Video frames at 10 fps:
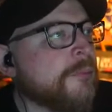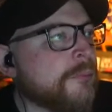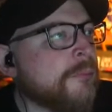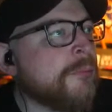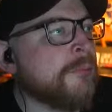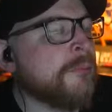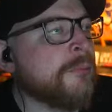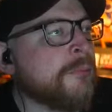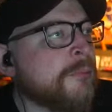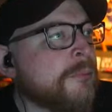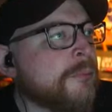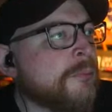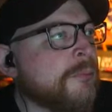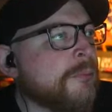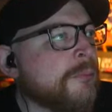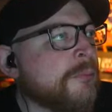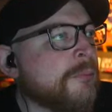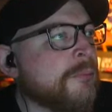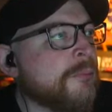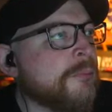
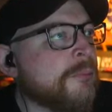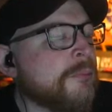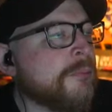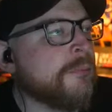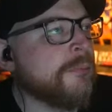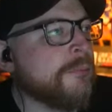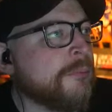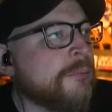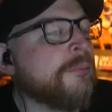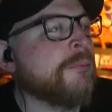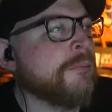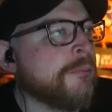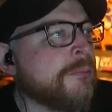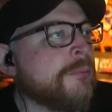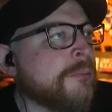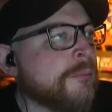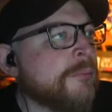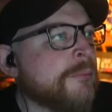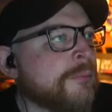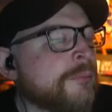
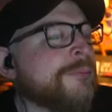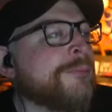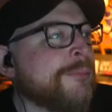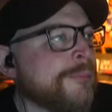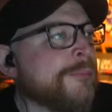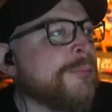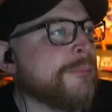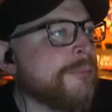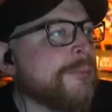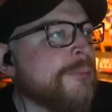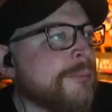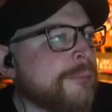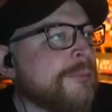This person isn't speaking.